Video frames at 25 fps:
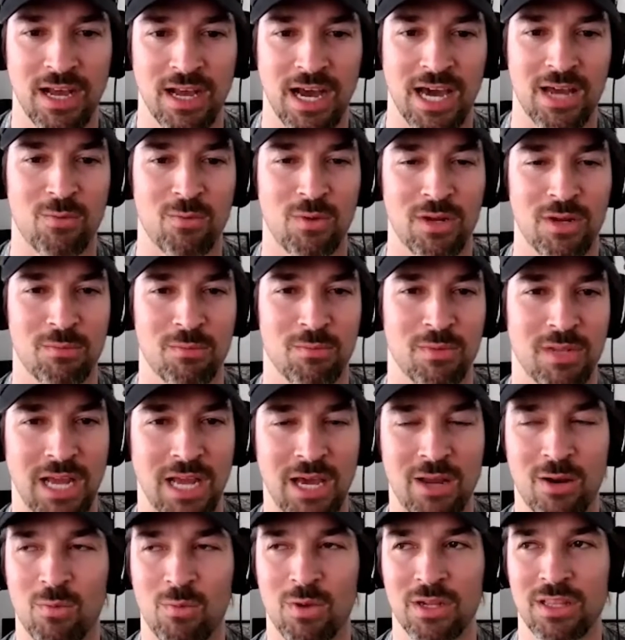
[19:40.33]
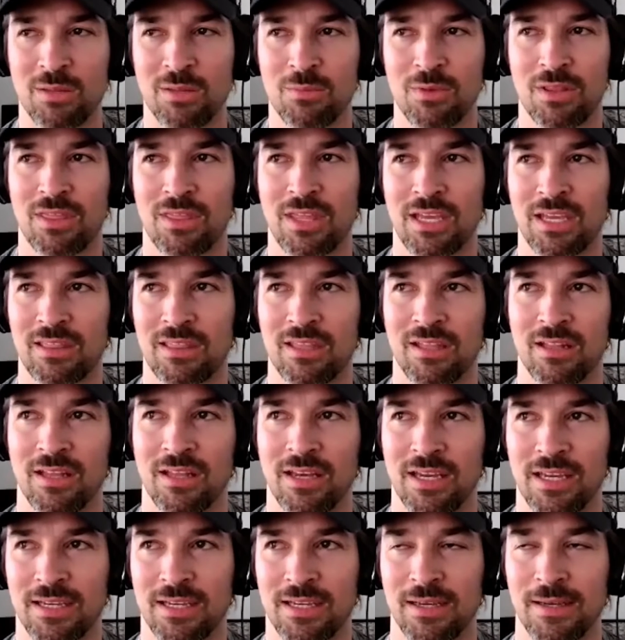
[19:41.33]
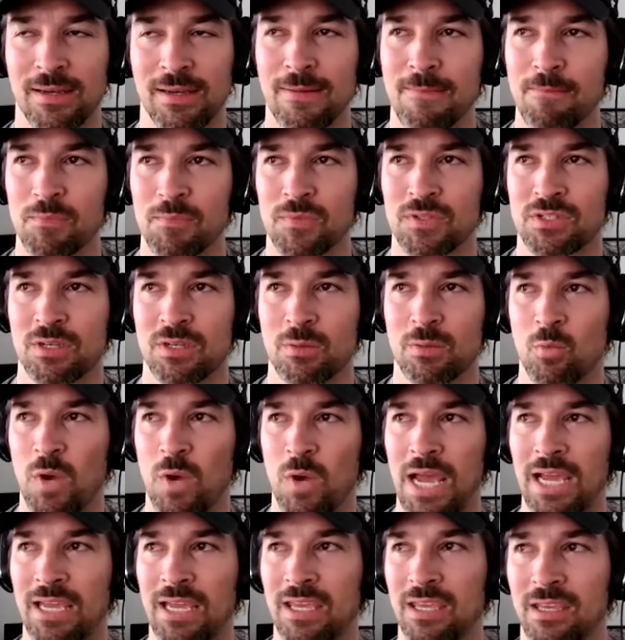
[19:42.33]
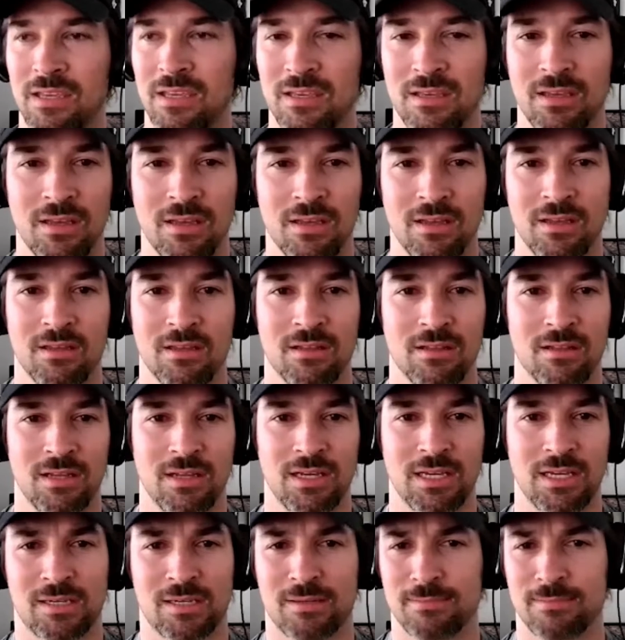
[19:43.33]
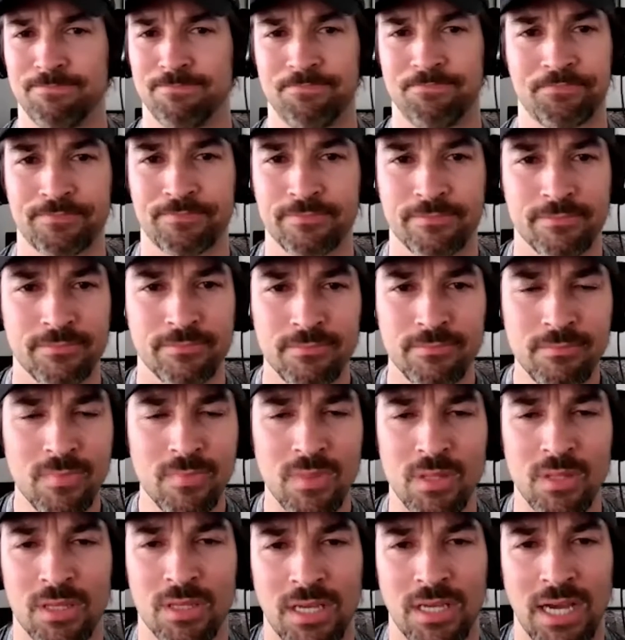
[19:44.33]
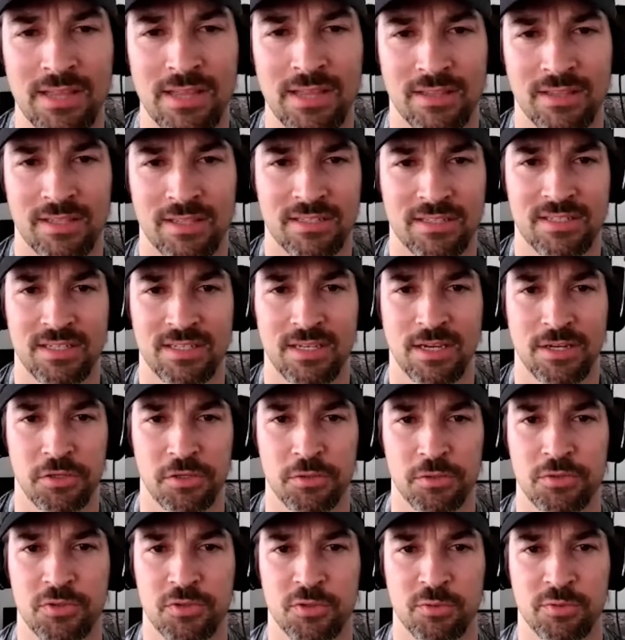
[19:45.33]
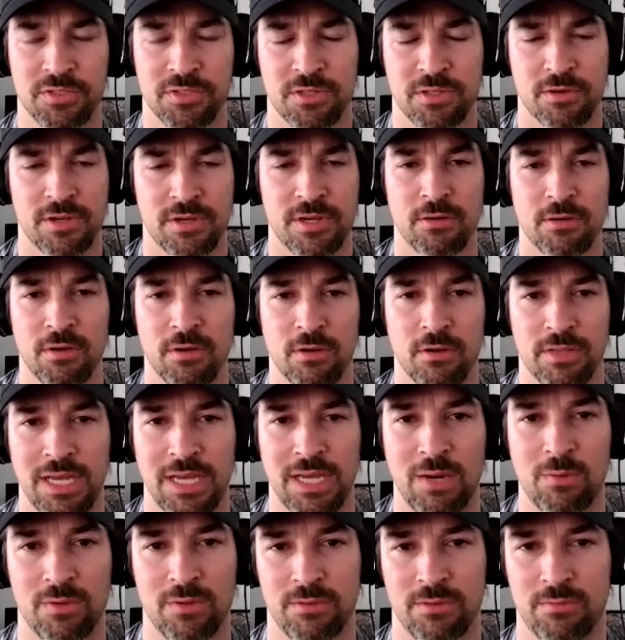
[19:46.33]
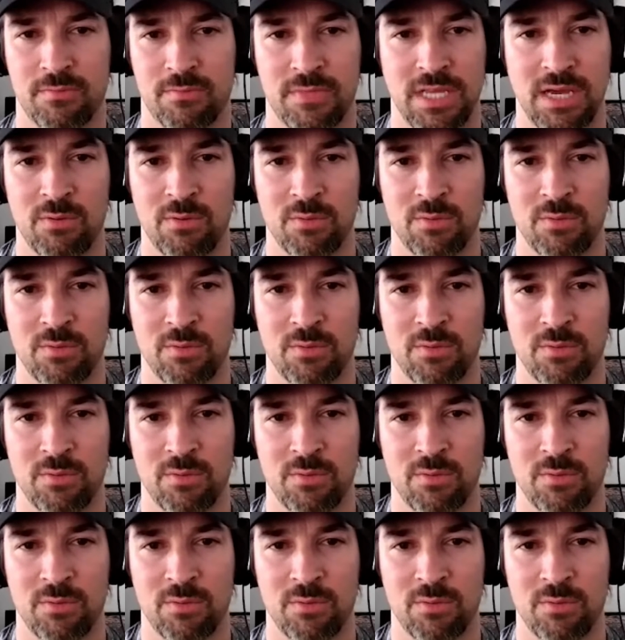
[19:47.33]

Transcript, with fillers: I don't want them to think that like some wacky, like guy that they see on YouTube is their hero, that would